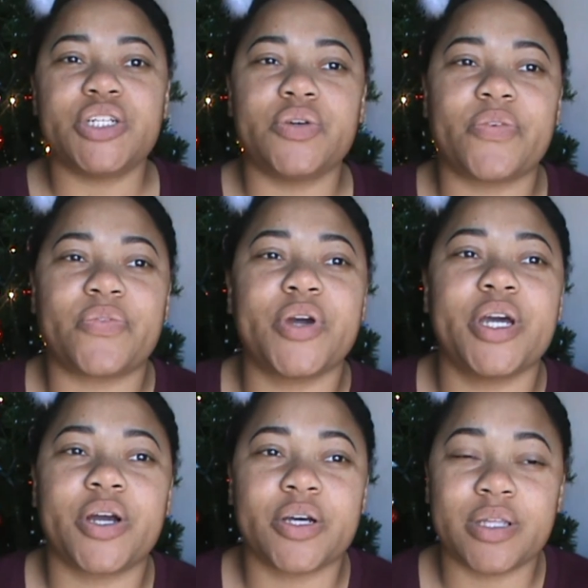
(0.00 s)
you, for
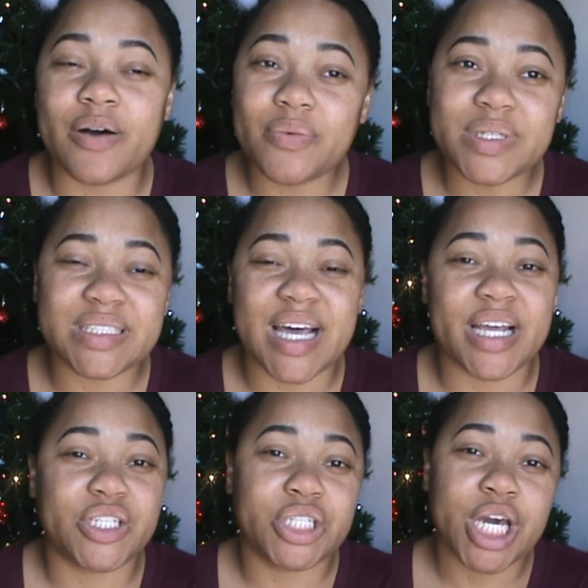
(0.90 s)
your loved ones,
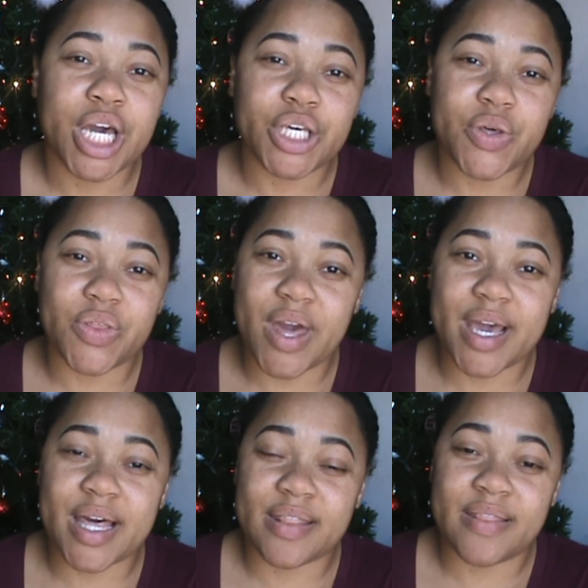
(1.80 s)
that you
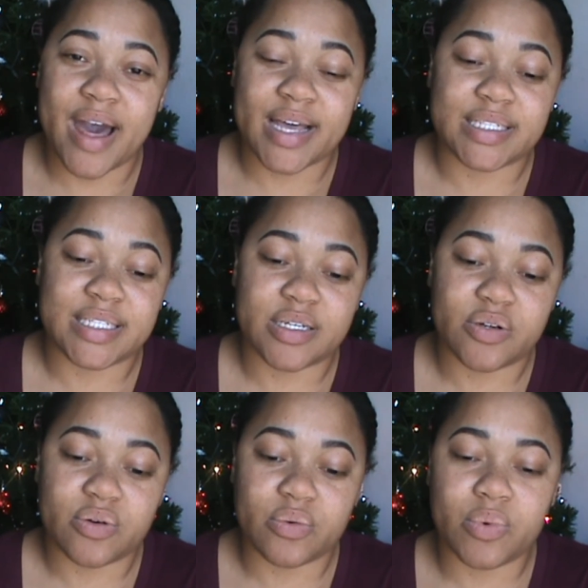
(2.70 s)
think that
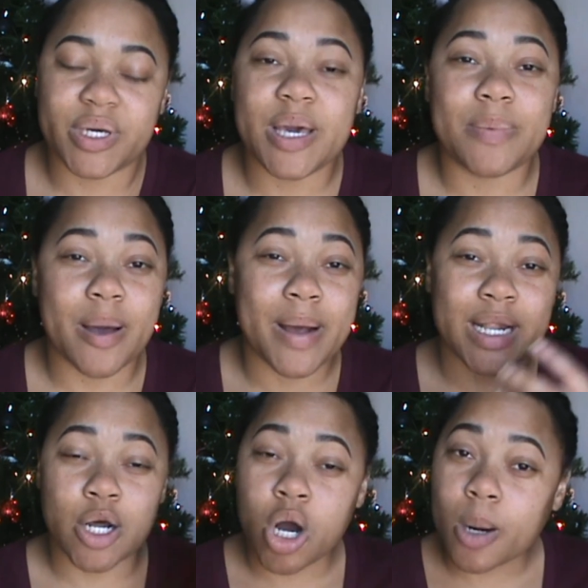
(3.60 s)
will keep them out
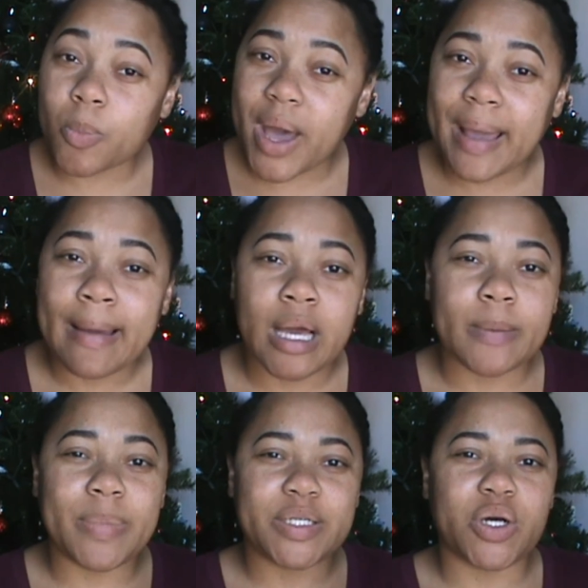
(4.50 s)
of harm's way,
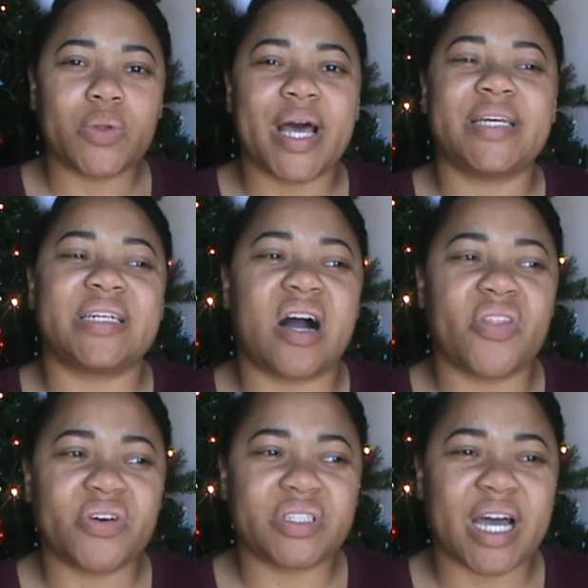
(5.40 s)
but don't let
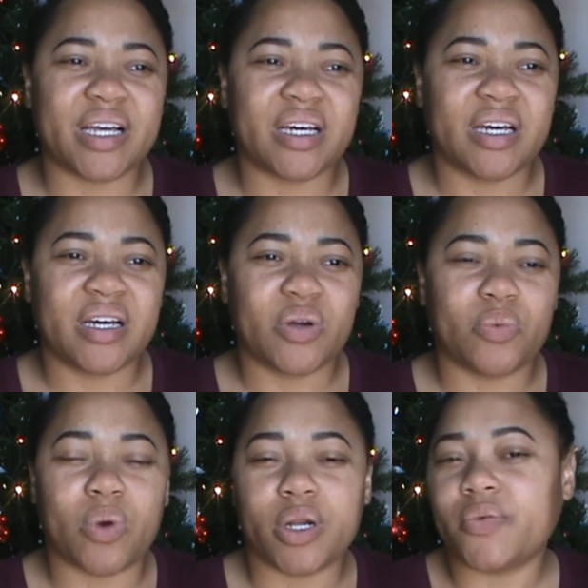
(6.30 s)
others like
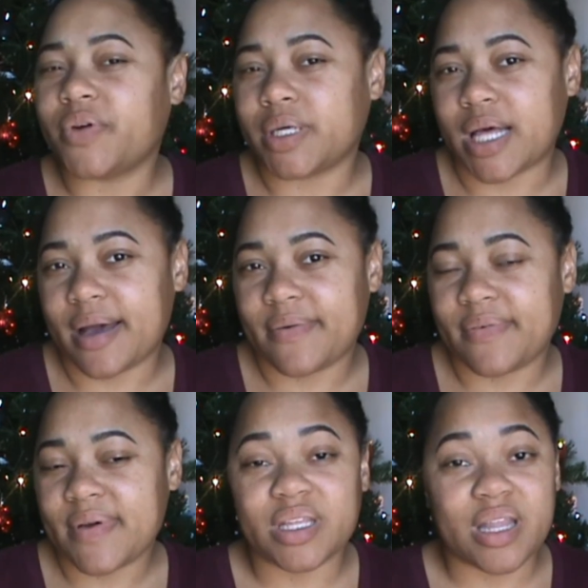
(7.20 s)
run over your
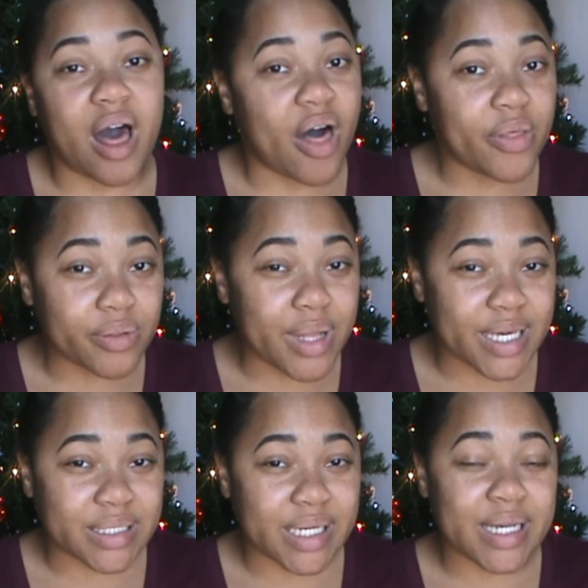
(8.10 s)
life. Other
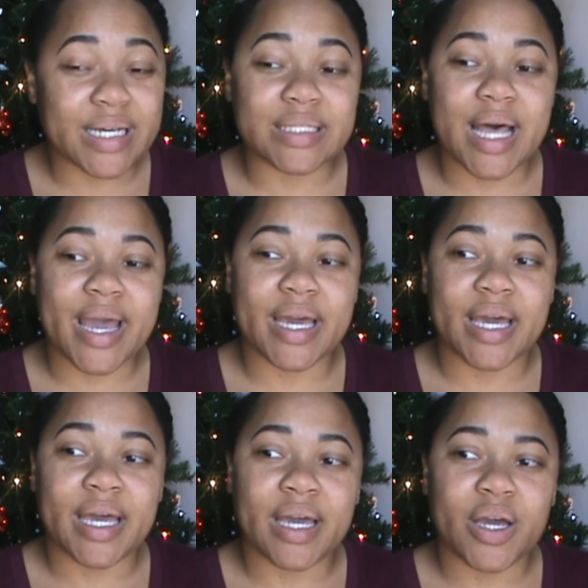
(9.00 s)
lesson is like,
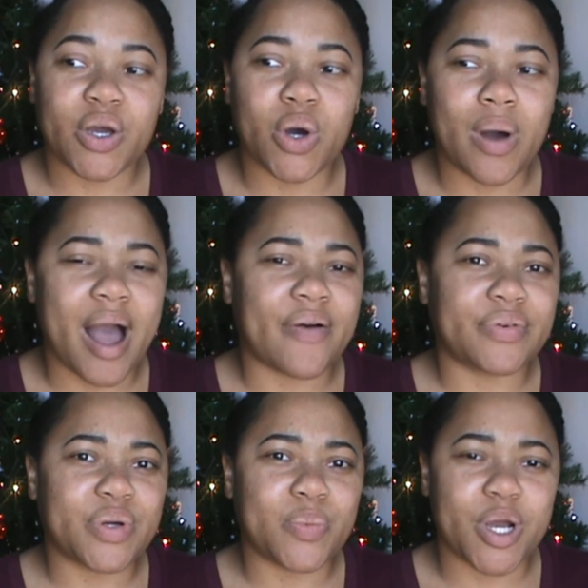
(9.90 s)
go
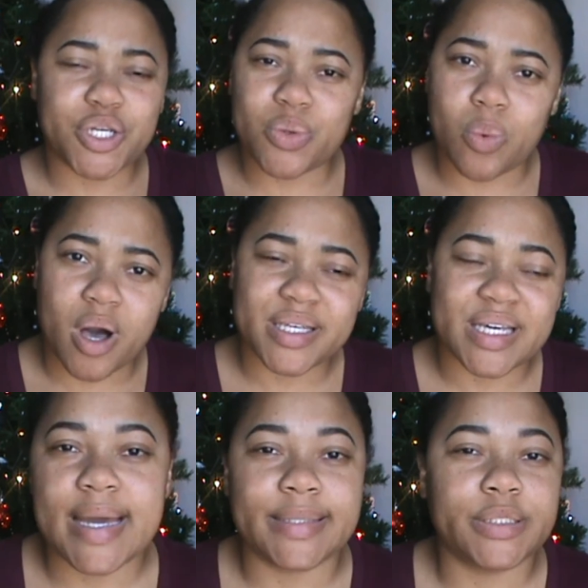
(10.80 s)
after what you want
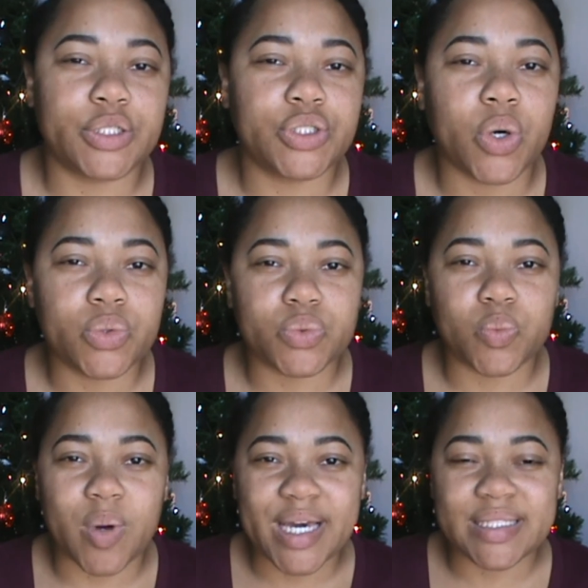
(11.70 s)
and
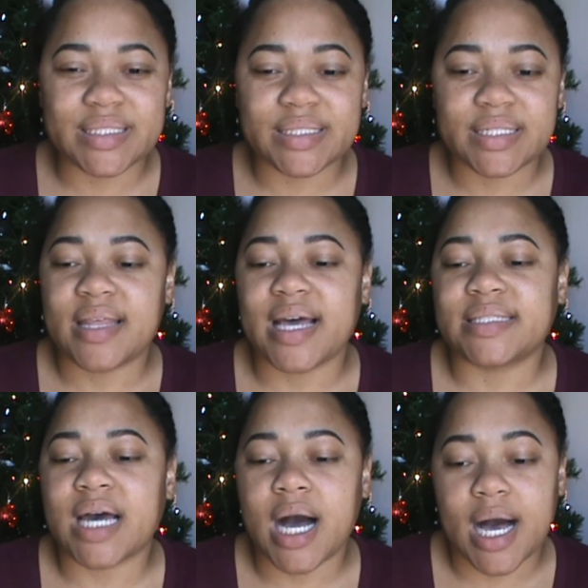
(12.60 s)
don't waste that
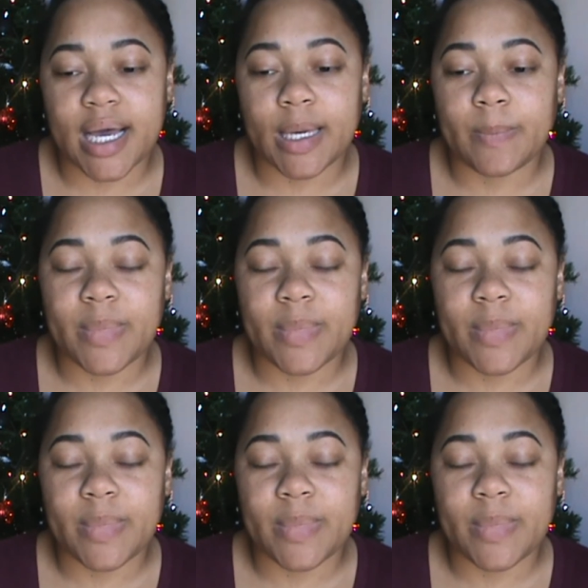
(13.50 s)
time